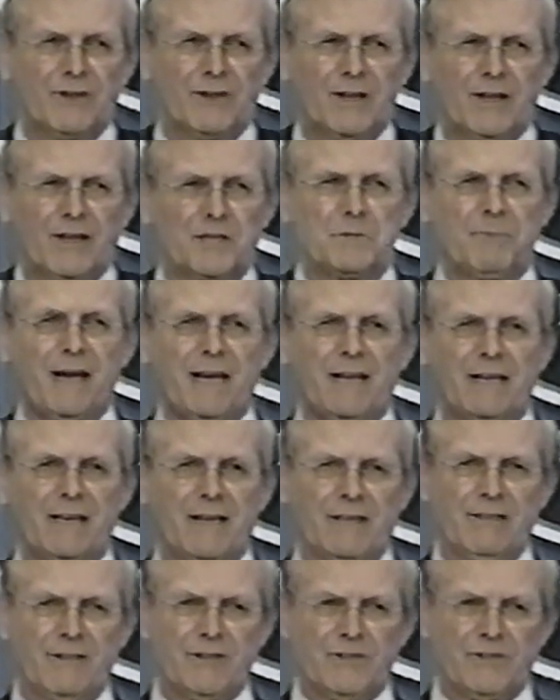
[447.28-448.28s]

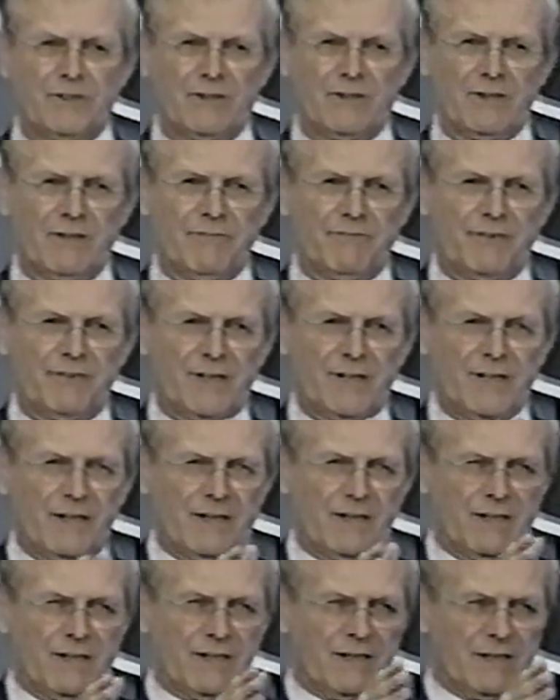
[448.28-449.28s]
expecting that you're going to
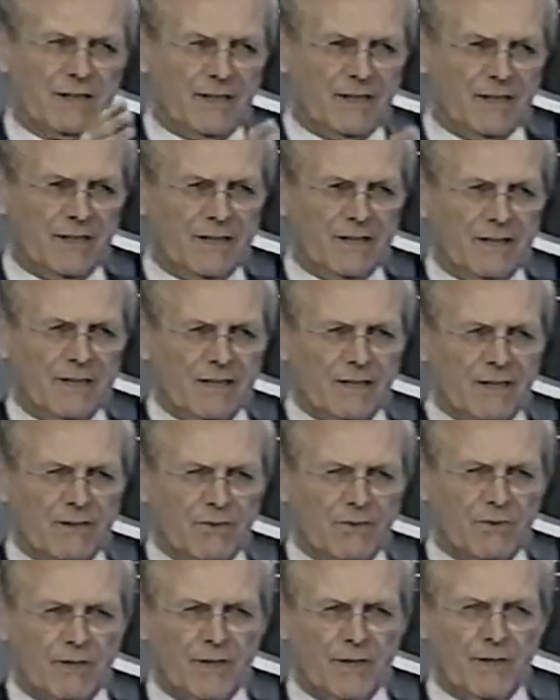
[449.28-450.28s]
find a
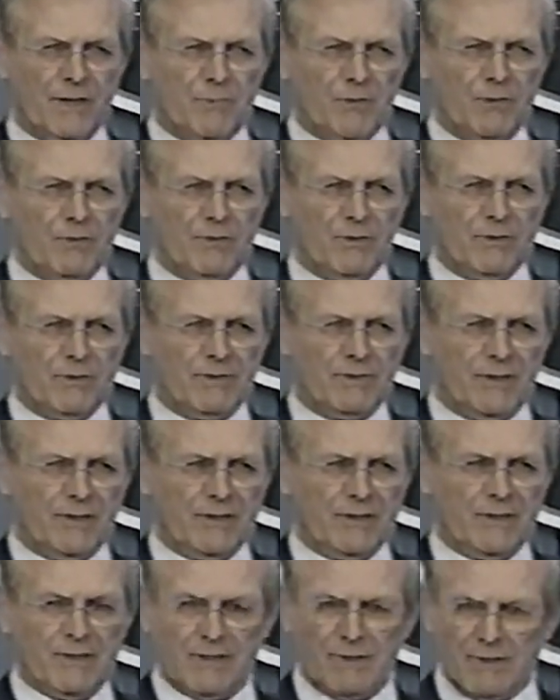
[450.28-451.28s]
cookie mold
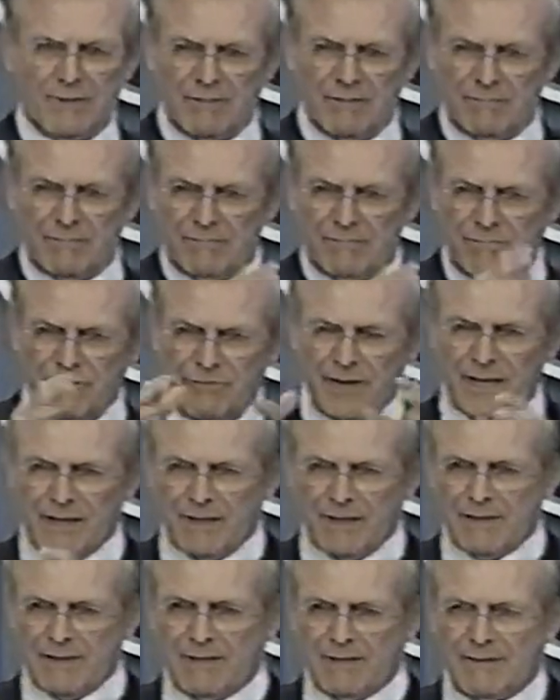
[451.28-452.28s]
fit
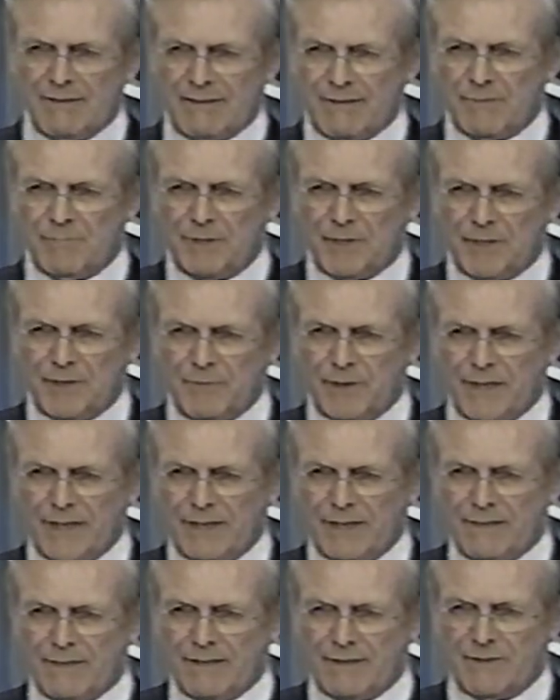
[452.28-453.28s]

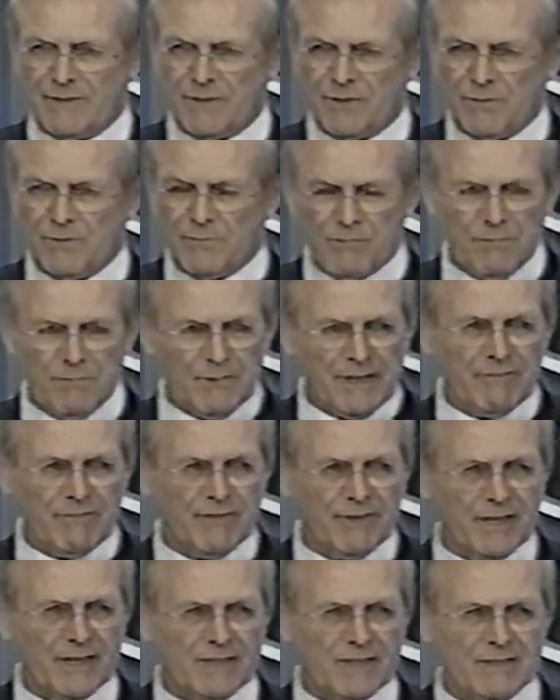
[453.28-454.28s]
between two
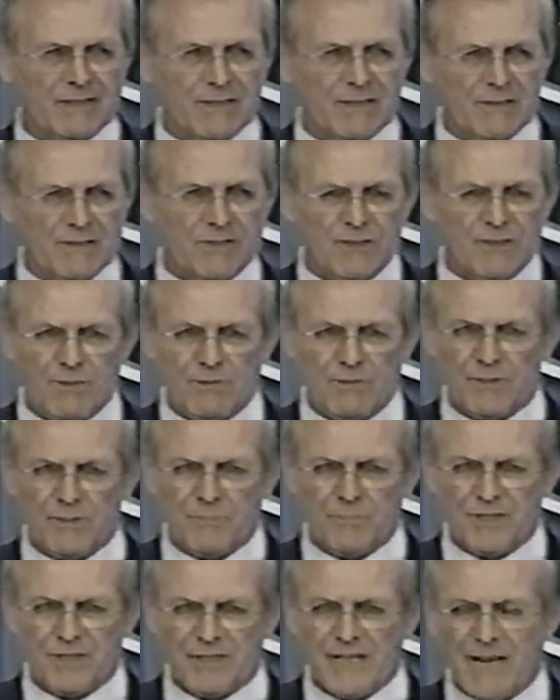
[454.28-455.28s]
events that are so
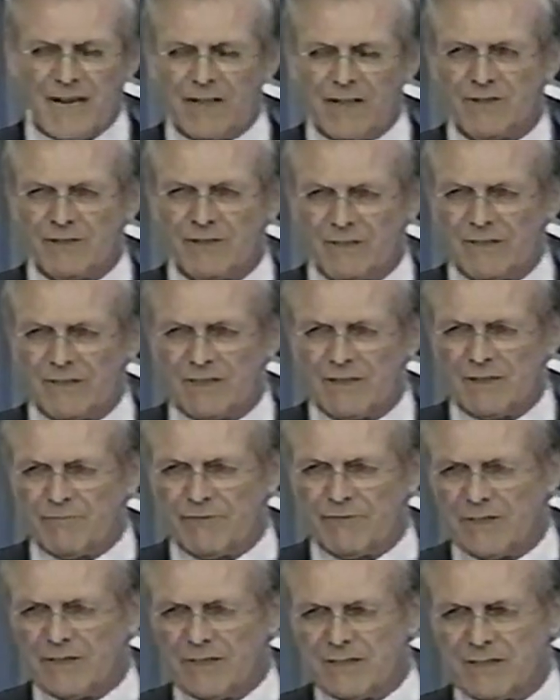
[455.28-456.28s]
substantially
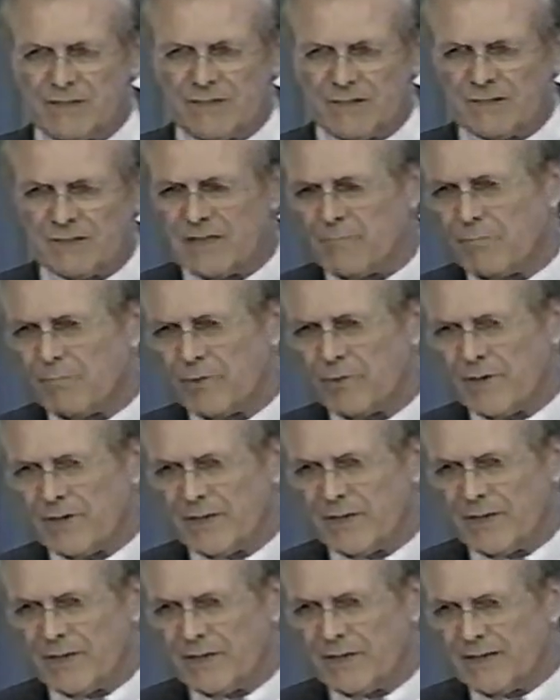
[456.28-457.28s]
different and separated
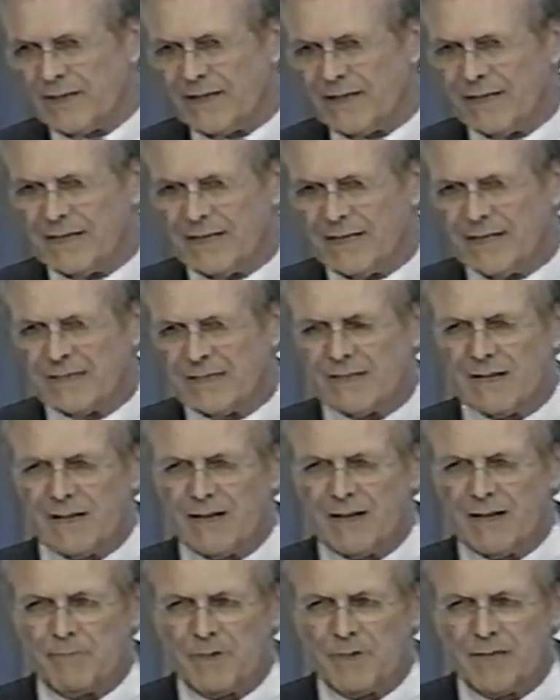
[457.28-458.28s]
in
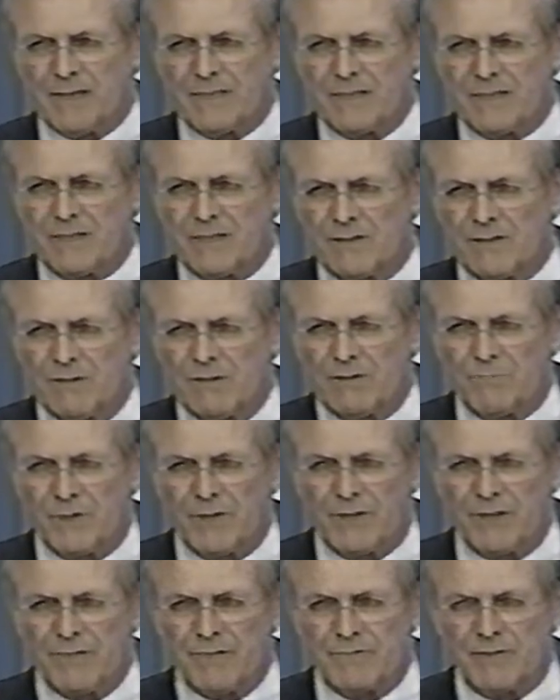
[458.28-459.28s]
time by such a long
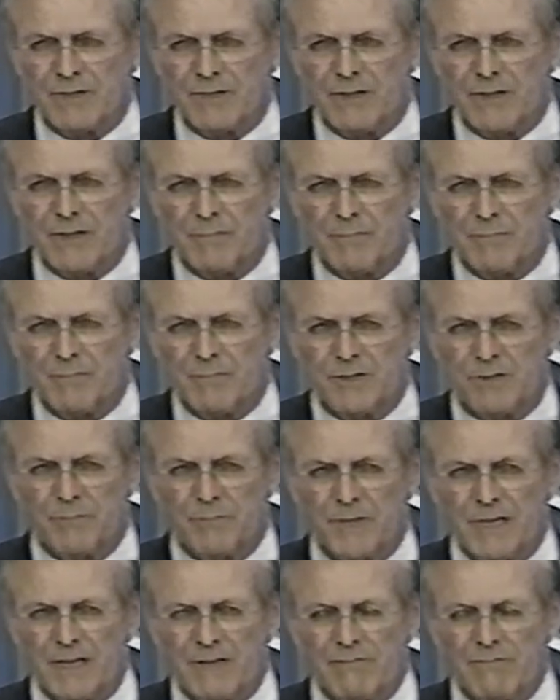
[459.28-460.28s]
period of time and so
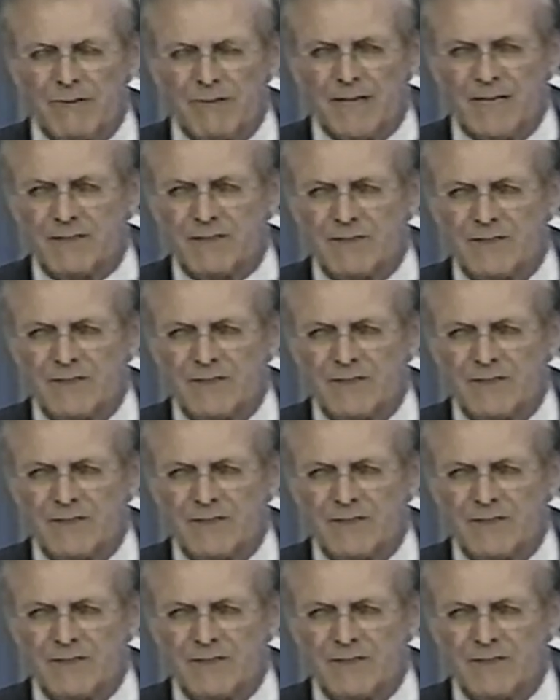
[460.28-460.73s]
many advances in